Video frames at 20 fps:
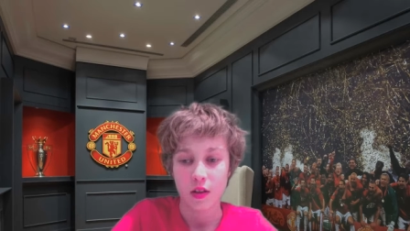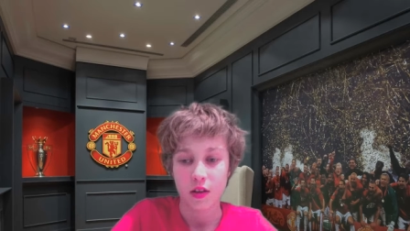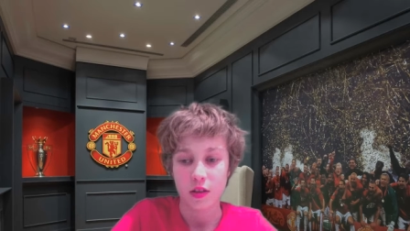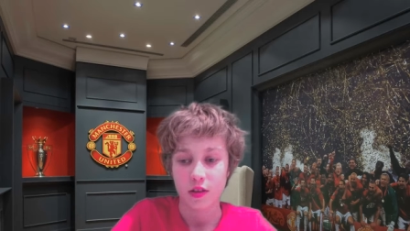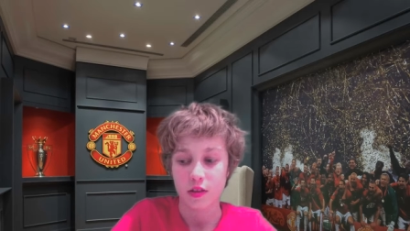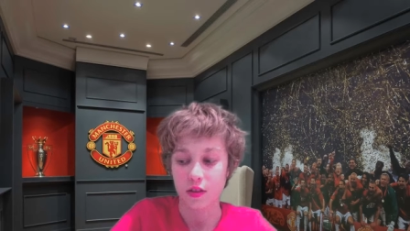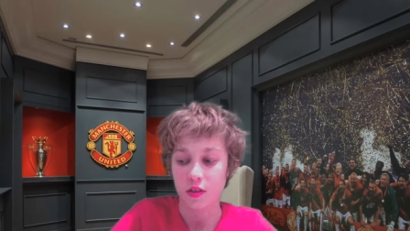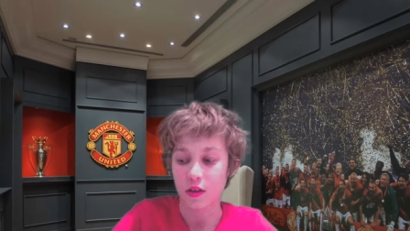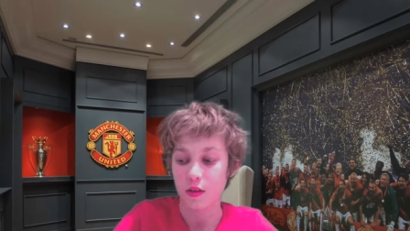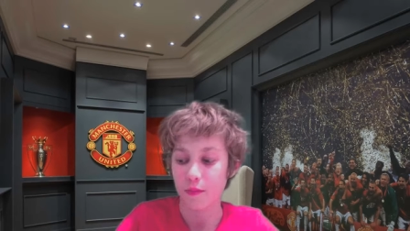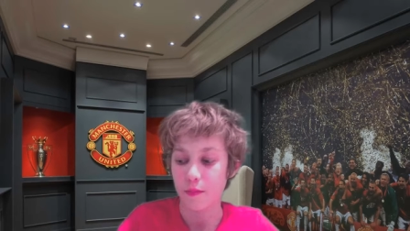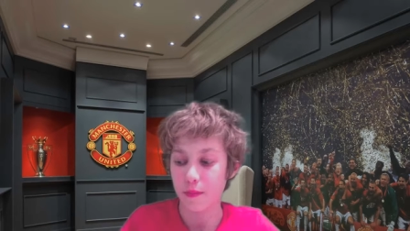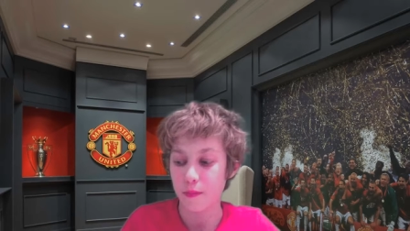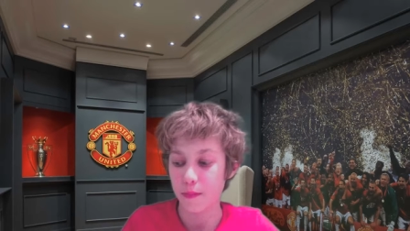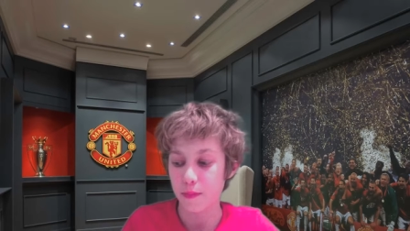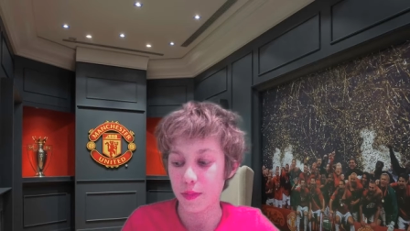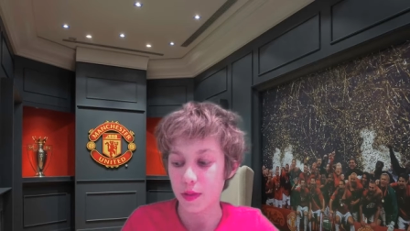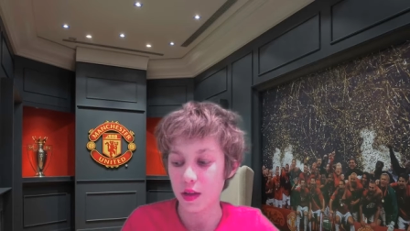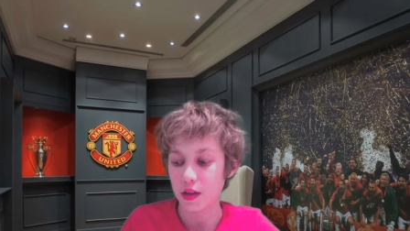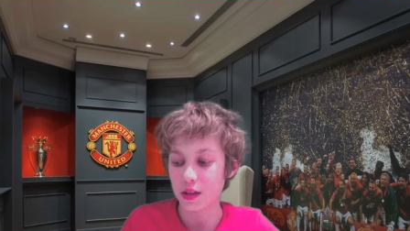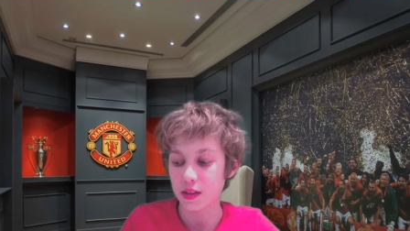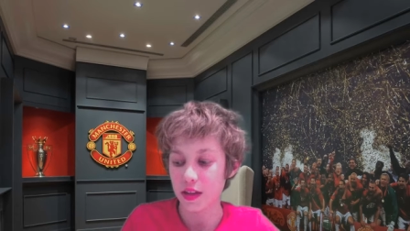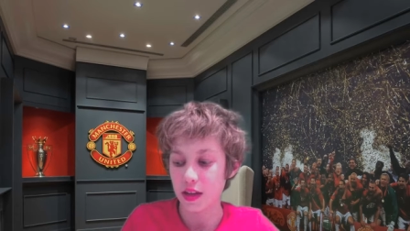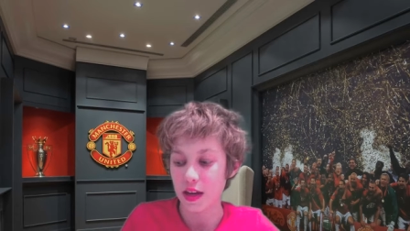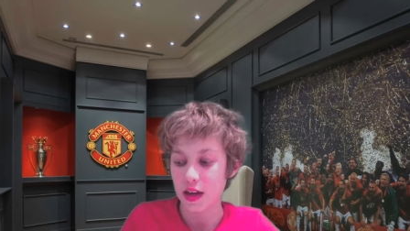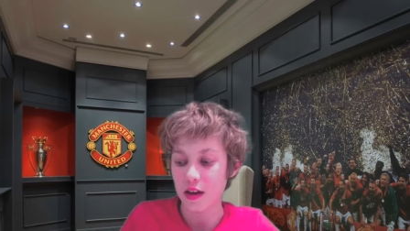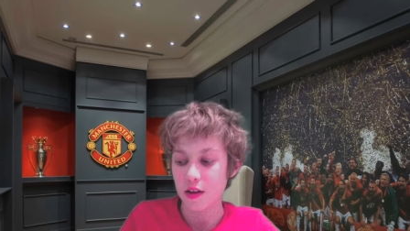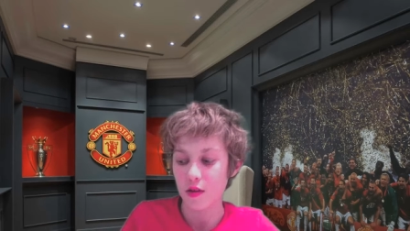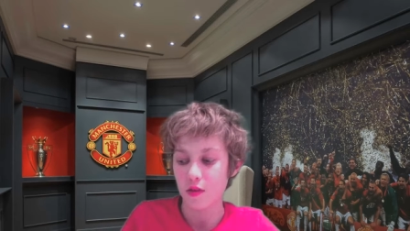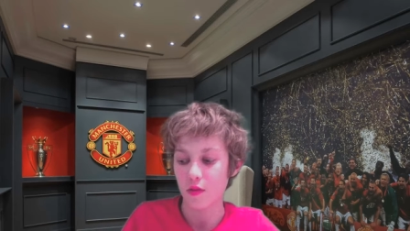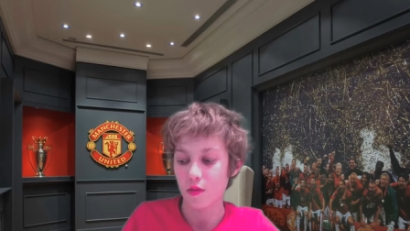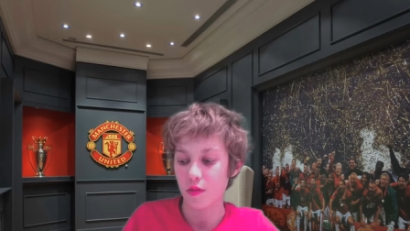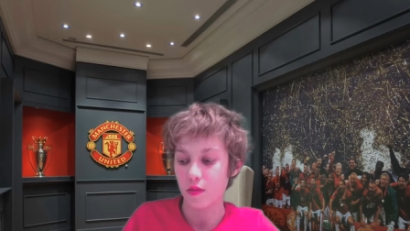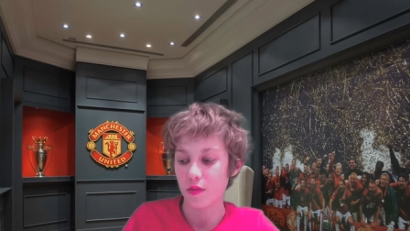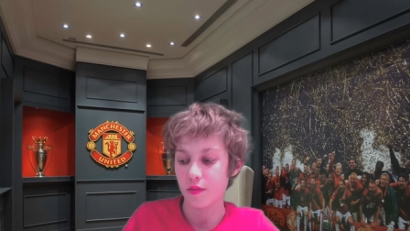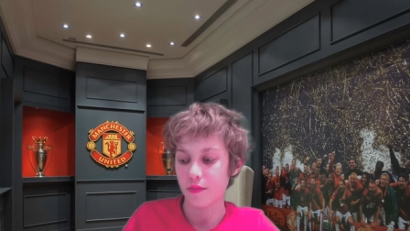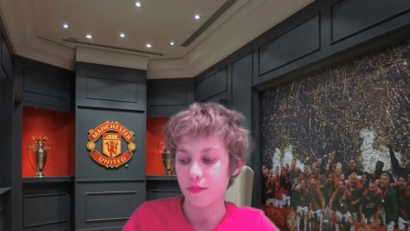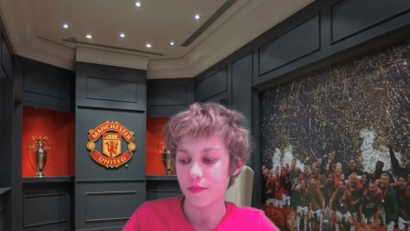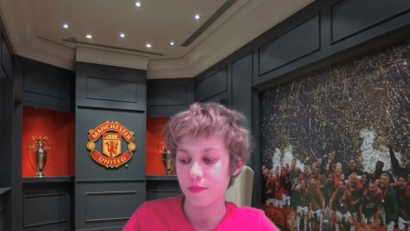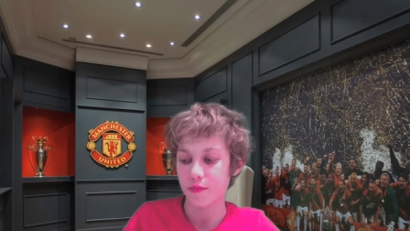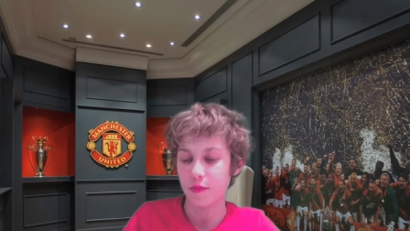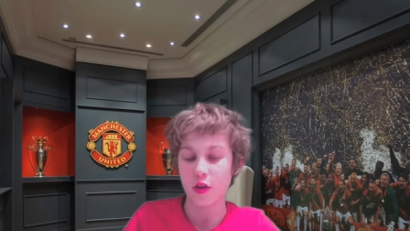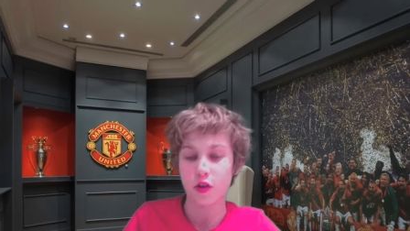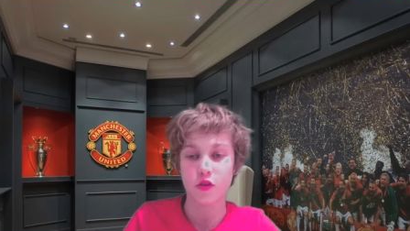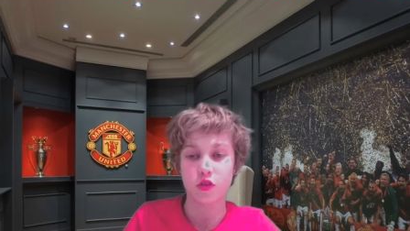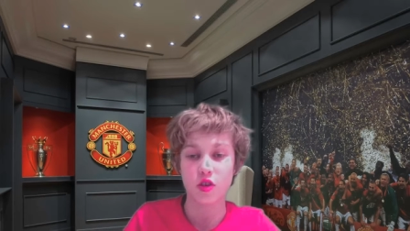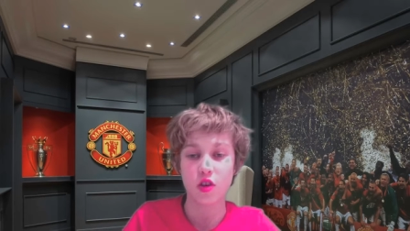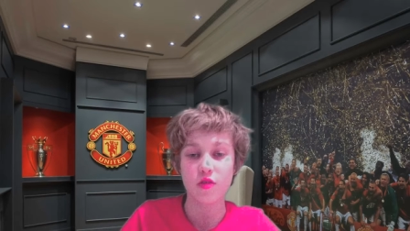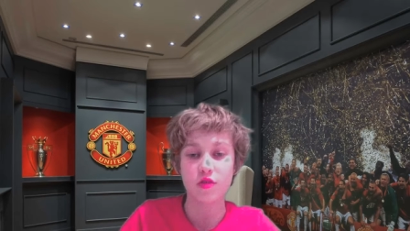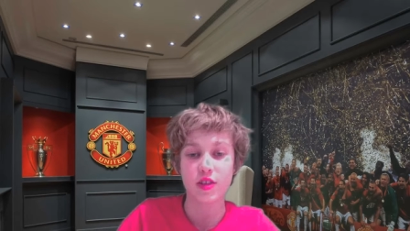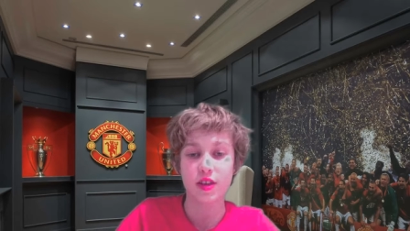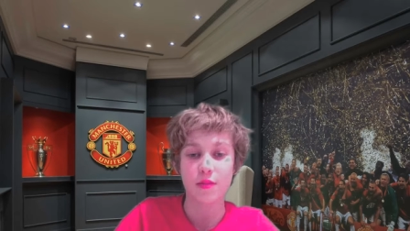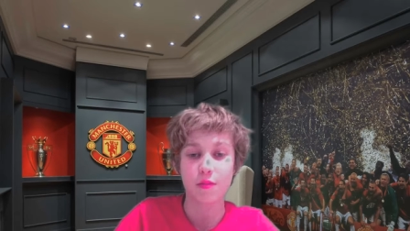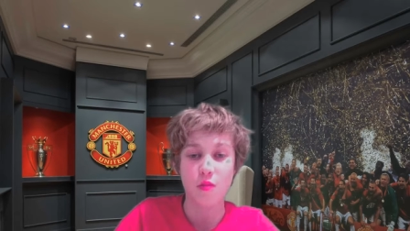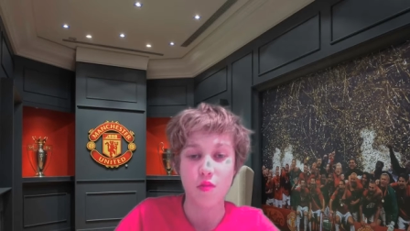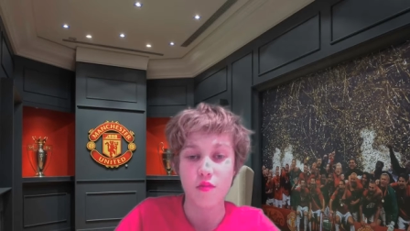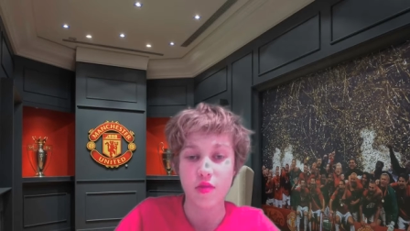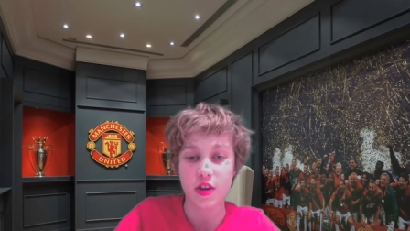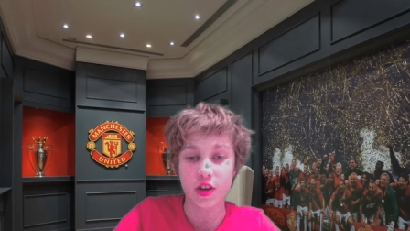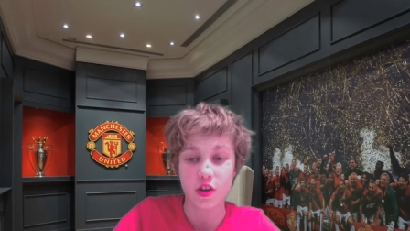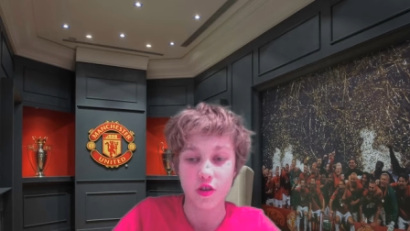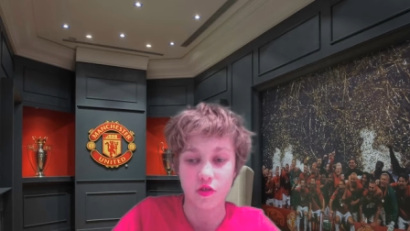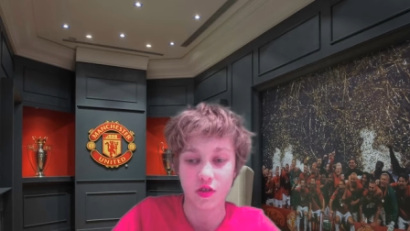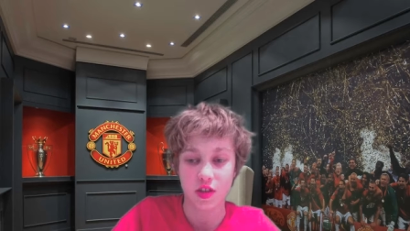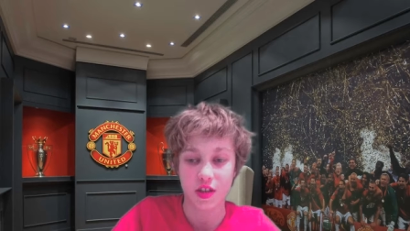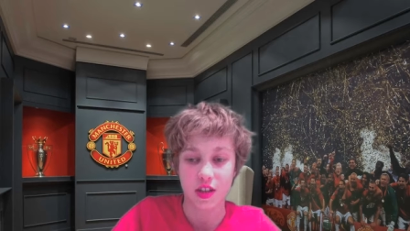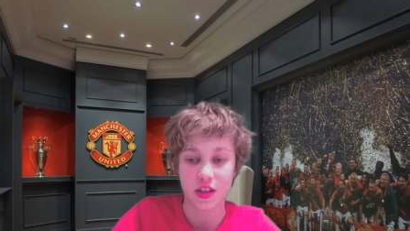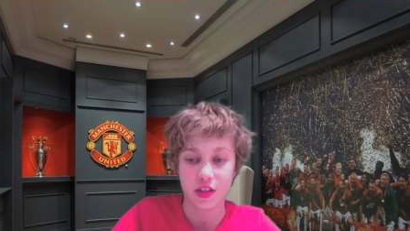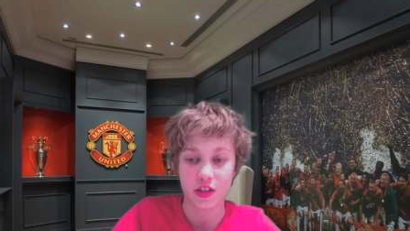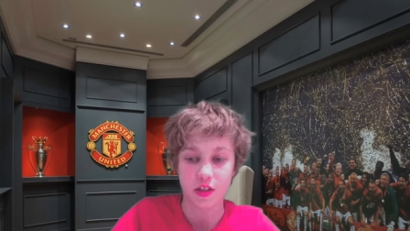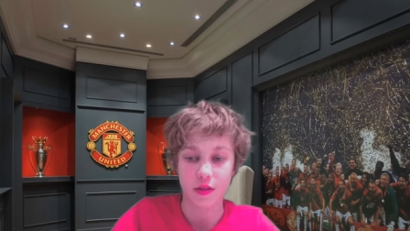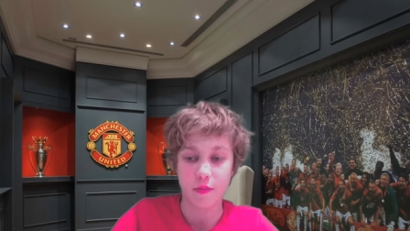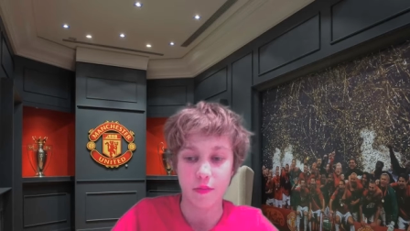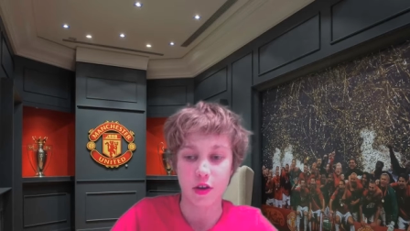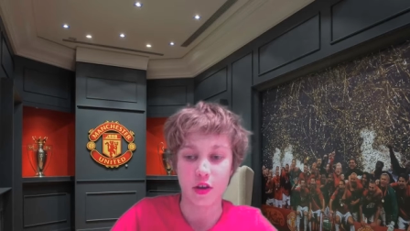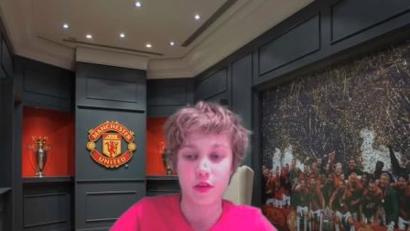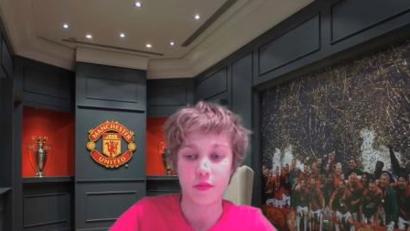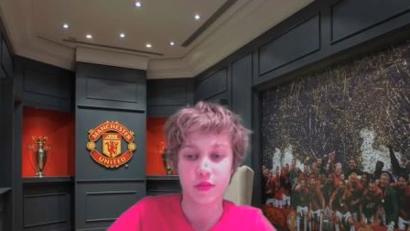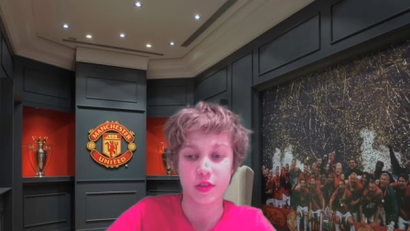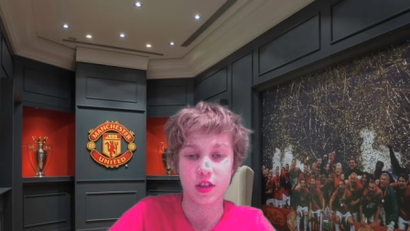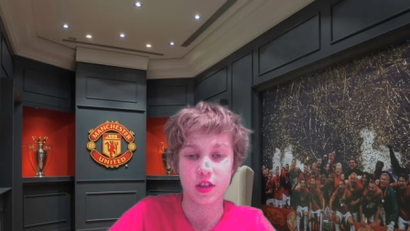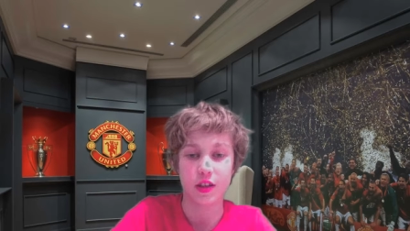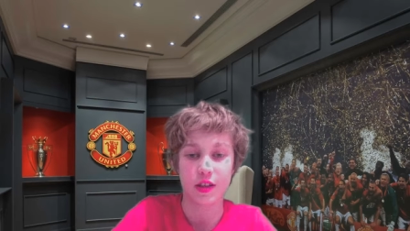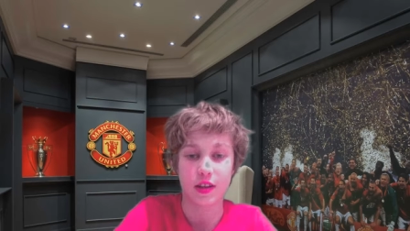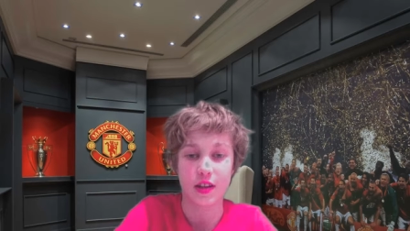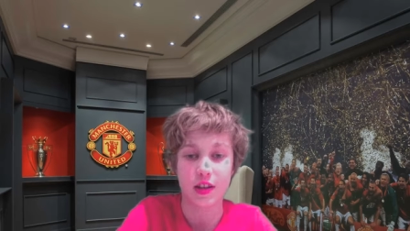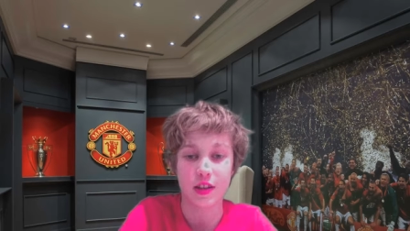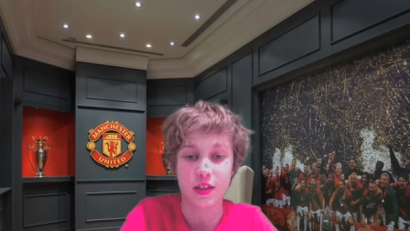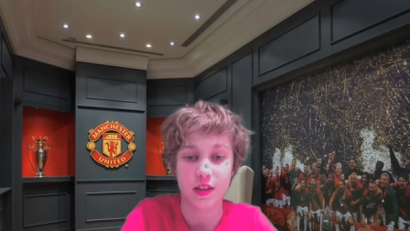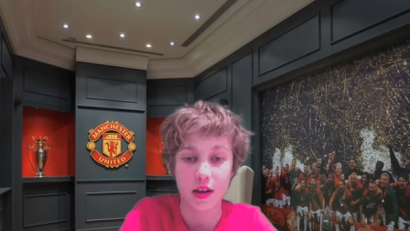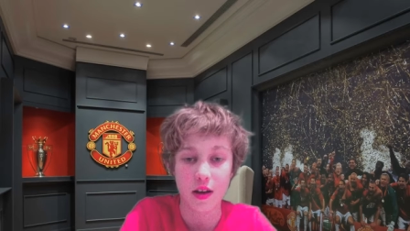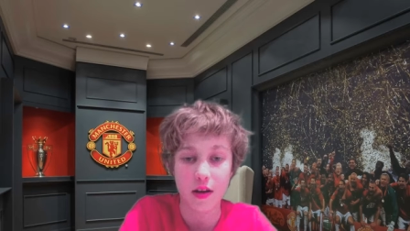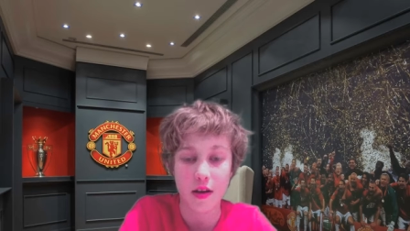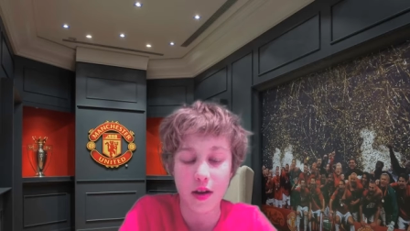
So, bloody hell. Look, Jose Mourinho just has to back up his ideas. I,